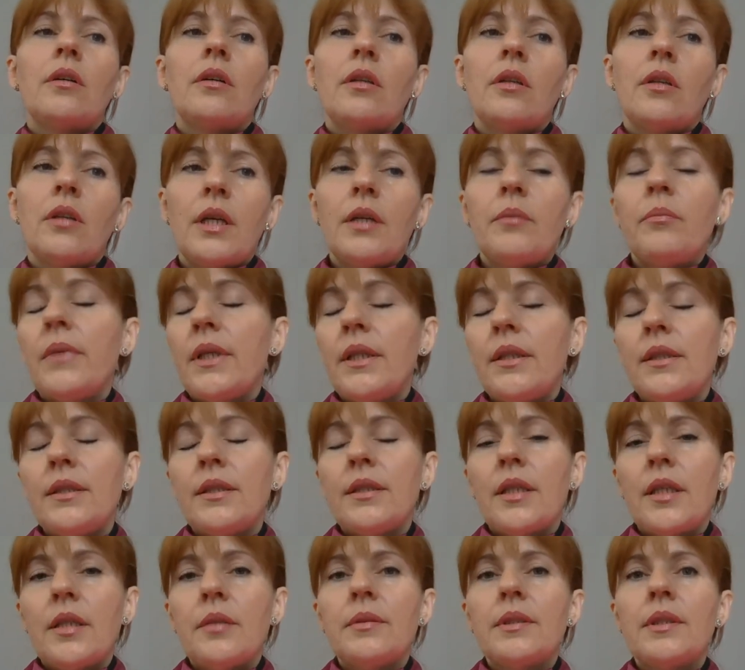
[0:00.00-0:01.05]
many
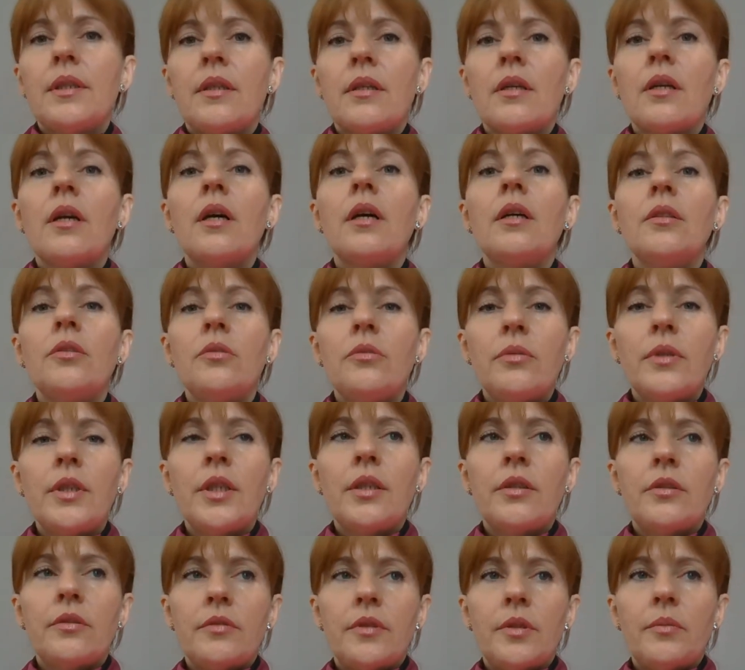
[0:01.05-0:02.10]
times are
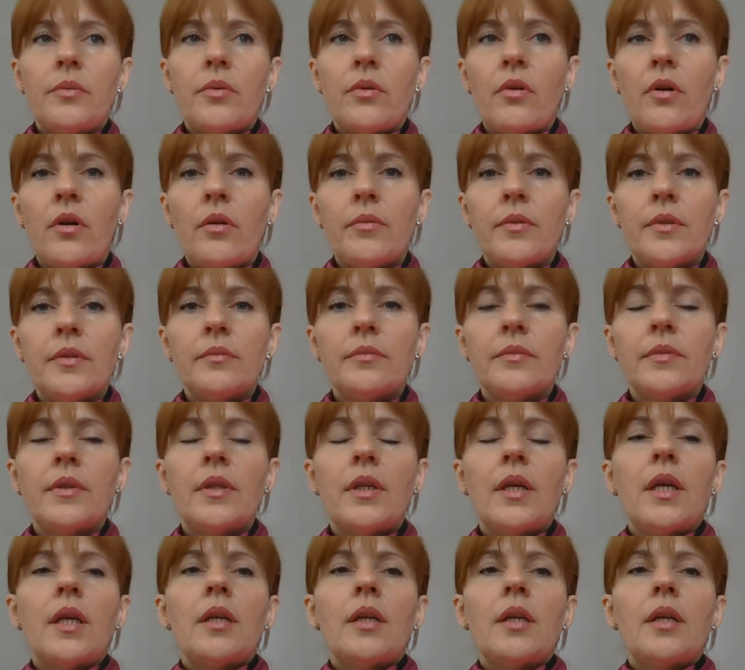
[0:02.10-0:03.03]
unaware of the problem